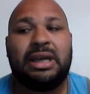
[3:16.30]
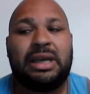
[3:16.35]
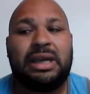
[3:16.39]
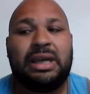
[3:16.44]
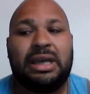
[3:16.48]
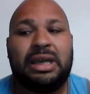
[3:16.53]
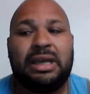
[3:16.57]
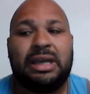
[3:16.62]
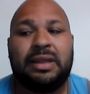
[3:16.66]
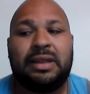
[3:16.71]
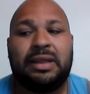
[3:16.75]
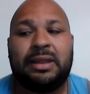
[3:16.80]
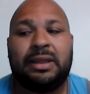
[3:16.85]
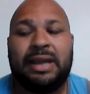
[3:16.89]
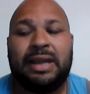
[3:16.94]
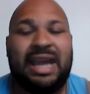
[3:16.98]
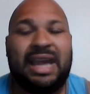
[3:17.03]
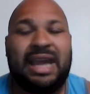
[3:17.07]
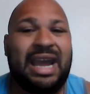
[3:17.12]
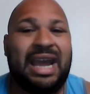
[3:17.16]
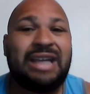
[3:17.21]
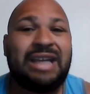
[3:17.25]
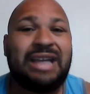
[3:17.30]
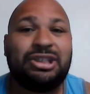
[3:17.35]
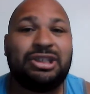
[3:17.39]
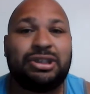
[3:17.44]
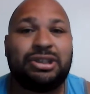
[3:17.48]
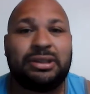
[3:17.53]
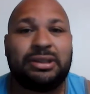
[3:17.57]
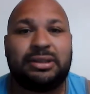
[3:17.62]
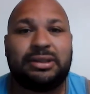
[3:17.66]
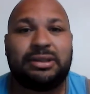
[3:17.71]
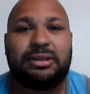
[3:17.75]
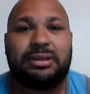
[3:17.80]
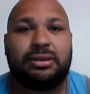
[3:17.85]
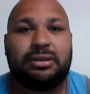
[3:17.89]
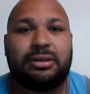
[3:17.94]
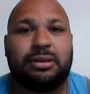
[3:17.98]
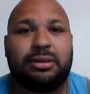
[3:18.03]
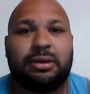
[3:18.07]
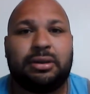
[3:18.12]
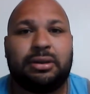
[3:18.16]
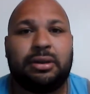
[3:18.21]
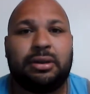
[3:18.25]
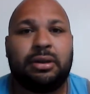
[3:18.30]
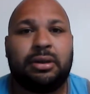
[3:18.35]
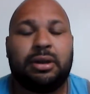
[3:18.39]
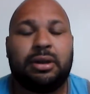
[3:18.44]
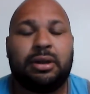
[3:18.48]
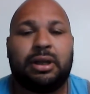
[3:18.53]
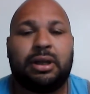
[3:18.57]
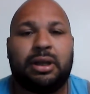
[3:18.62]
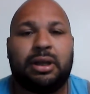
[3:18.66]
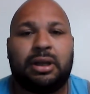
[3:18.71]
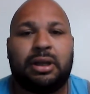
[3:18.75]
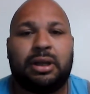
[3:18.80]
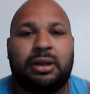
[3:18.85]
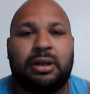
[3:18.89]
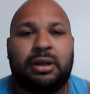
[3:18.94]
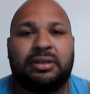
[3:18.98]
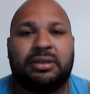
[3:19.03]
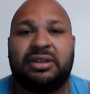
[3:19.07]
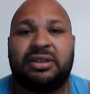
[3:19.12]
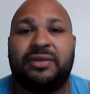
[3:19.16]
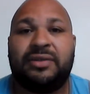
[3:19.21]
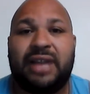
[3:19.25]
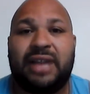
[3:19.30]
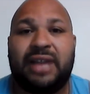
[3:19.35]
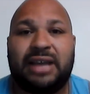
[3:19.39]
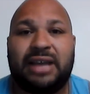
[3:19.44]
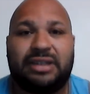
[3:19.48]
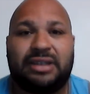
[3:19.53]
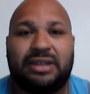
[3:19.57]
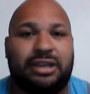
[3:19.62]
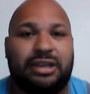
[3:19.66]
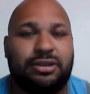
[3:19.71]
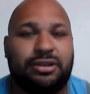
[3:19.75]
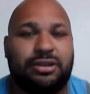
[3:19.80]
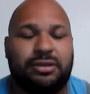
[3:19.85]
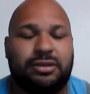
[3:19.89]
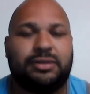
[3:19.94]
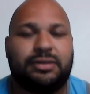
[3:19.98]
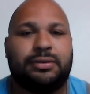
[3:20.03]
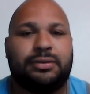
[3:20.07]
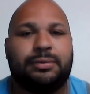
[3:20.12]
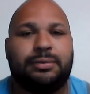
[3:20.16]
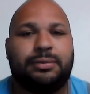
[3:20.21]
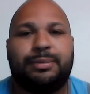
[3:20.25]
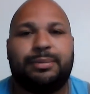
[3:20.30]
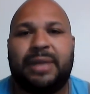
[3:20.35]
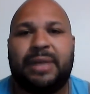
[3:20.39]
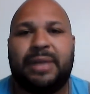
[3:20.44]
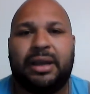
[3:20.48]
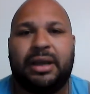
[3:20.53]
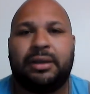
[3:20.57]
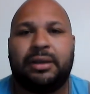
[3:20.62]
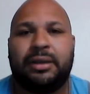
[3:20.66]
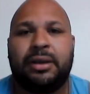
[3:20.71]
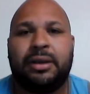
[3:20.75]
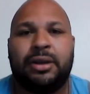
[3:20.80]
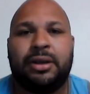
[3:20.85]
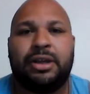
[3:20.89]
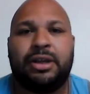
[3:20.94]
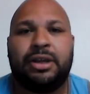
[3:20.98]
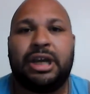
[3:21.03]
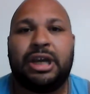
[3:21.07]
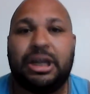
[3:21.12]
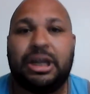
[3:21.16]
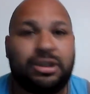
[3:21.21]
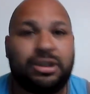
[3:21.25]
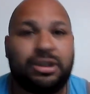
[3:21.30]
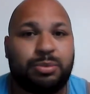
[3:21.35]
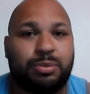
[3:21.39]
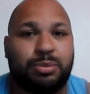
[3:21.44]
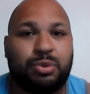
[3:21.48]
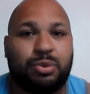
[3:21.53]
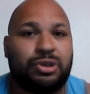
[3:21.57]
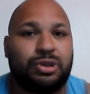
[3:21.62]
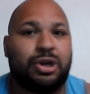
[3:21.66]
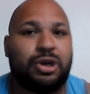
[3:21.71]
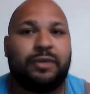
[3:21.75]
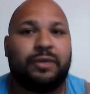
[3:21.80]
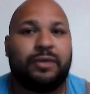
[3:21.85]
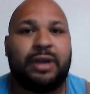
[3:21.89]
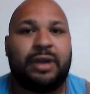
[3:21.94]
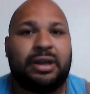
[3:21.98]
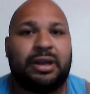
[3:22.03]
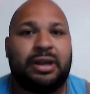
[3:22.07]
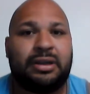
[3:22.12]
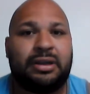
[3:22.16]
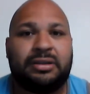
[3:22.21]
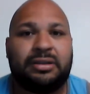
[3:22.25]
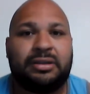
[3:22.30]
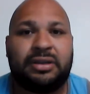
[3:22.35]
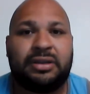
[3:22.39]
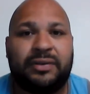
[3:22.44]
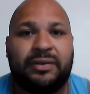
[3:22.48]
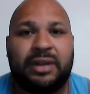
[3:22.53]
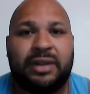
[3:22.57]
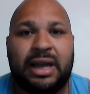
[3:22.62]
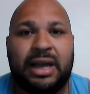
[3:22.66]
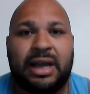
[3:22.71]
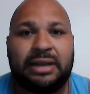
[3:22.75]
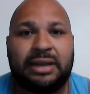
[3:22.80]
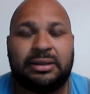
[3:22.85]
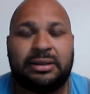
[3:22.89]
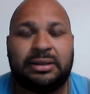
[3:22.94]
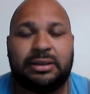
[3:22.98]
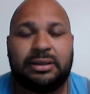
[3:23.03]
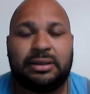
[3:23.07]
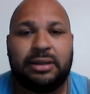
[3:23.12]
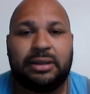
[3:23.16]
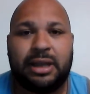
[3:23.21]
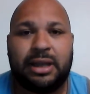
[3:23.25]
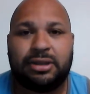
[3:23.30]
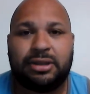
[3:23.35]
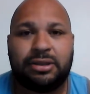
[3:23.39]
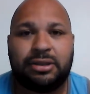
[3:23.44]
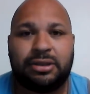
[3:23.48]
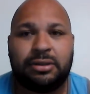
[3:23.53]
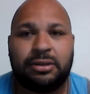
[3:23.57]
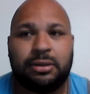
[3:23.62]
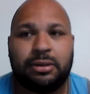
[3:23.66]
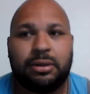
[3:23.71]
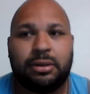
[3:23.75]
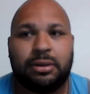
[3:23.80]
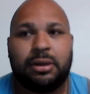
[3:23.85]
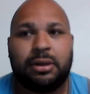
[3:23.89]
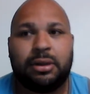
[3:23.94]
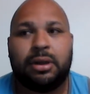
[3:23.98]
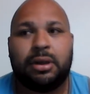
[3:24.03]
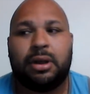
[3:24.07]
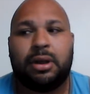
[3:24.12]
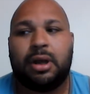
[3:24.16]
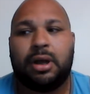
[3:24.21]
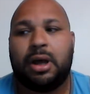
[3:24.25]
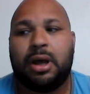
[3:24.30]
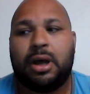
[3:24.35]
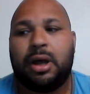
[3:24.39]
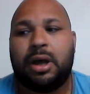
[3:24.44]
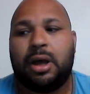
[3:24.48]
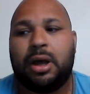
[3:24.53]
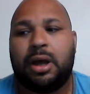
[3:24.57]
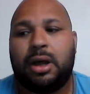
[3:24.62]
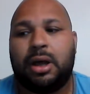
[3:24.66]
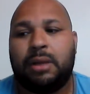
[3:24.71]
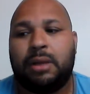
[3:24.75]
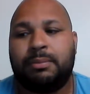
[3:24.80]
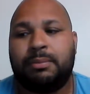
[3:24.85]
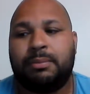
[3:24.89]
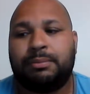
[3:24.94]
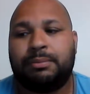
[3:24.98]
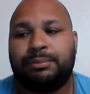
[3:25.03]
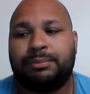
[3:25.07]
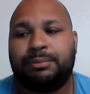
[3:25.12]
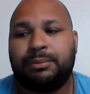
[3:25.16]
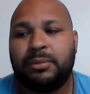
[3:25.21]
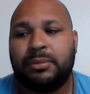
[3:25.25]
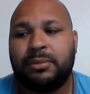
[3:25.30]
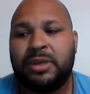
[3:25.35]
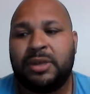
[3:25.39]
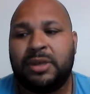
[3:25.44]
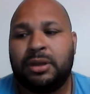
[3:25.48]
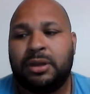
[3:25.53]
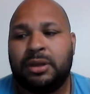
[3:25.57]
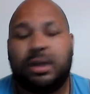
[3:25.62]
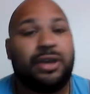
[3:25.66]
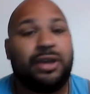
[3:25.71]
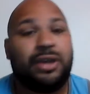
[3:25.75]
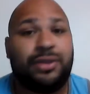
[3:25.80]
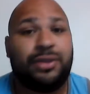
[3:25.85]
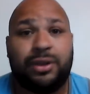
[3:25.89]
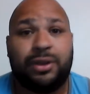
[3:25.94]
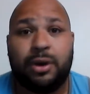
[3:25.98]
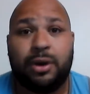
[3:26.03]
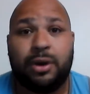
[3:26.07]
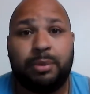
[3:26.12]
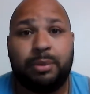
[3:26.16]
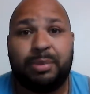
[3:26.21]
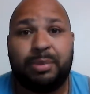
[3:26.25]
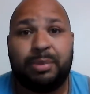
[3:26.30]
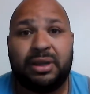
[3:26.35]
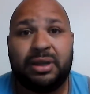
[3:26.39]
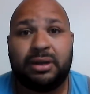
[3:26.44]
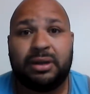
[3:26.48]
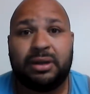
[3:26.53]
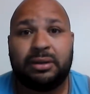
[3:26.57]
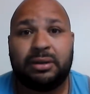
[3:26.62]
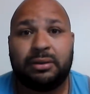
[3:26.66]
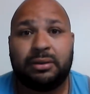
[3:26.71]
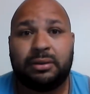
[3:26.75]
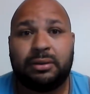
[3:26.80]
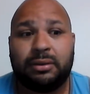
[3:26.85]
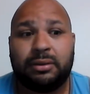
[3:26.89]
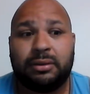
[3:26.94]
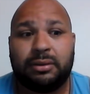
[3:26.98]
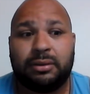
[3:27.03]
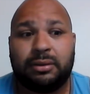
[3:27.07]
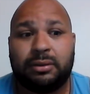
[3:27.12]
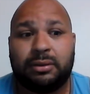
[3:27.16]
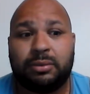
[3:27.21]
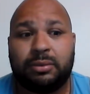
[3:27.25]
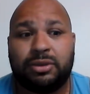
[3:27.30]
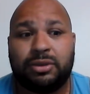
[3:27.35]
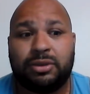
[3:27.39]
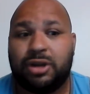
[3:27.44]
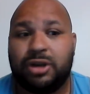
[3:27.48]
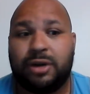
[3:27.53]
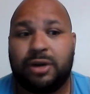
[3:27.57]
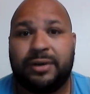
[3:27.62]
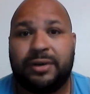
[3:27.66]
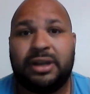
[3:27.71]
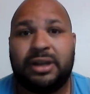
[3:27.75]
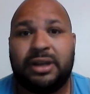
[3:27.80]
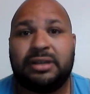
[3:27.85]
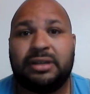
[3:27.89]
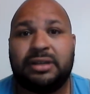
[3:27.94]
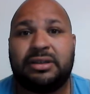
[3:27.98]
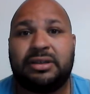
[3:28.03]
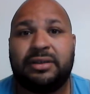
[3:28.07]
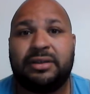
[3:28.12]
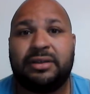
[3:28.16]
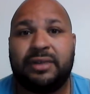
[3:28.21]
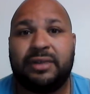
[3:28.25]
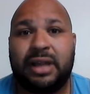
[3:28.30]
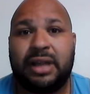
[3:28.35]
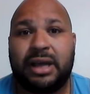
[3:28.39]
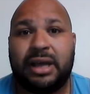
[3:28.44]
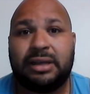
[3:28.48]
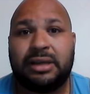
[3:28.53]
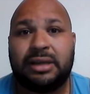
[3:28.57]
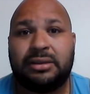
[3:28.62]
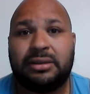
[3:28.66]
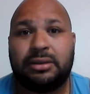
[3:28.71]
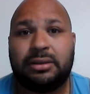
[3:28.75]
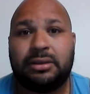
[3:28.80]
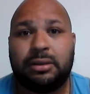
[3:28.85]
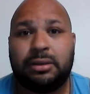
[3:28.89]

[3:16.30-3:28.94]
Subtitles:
in the ancient civilizations. Like Egypt was already a civilized nation. Um, Ethiopia was already civilized